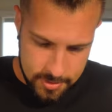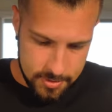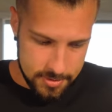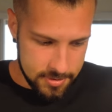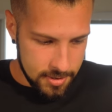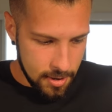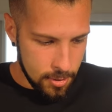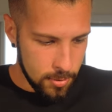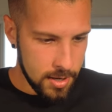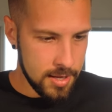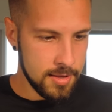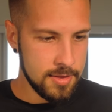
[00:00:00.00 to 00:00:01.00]
So
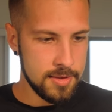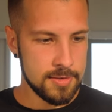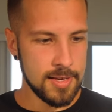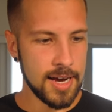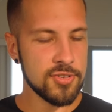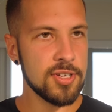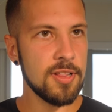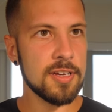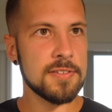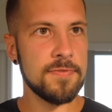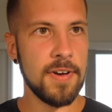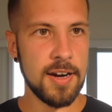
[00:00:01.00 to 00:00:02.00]
this actually
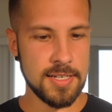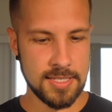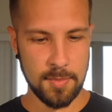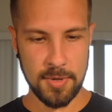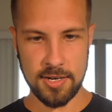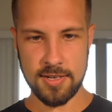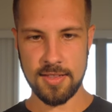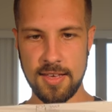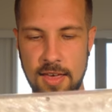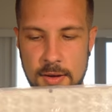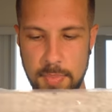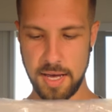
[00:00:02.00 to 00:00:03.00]
looks very similar to the
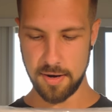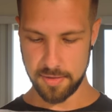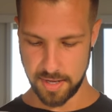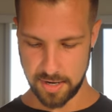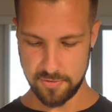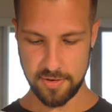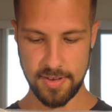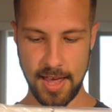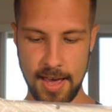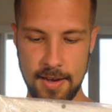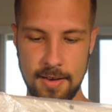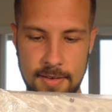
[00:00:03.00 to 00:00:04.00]
other panel that I just
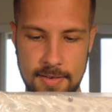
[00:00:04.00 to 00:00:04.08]
had.